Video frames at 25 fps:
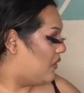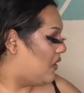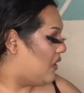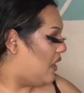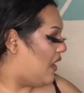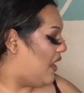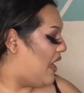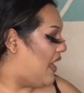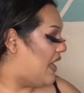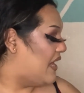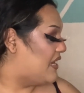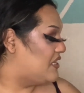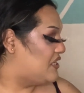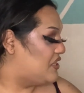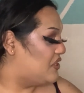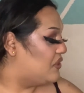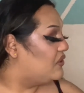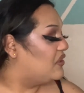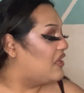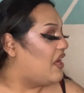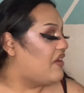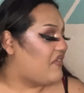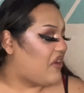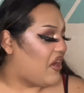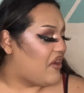I do
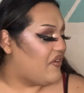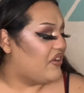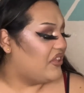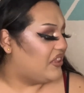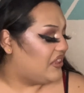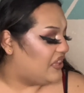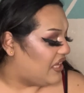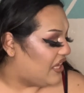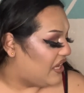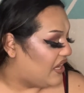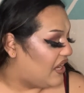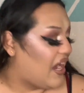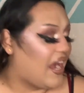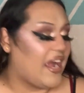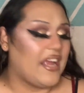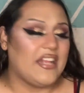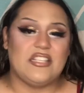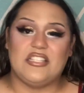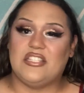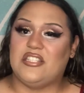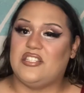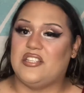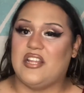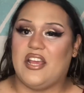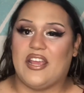love everything.
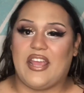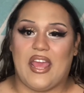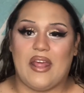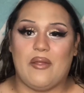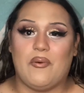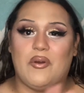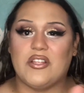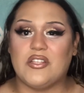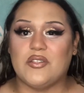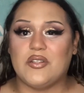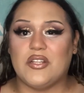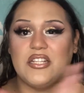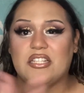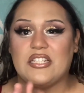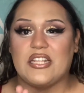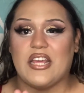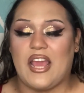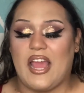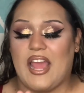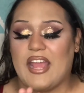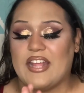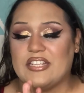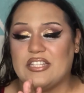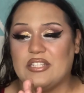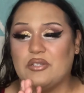Again, what you want to say,
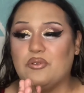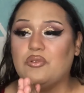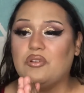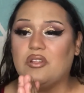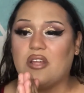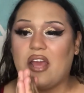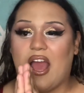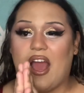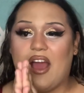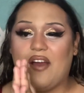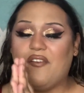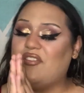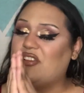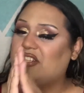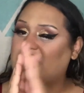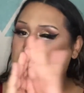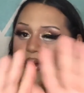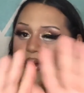I do have a stamp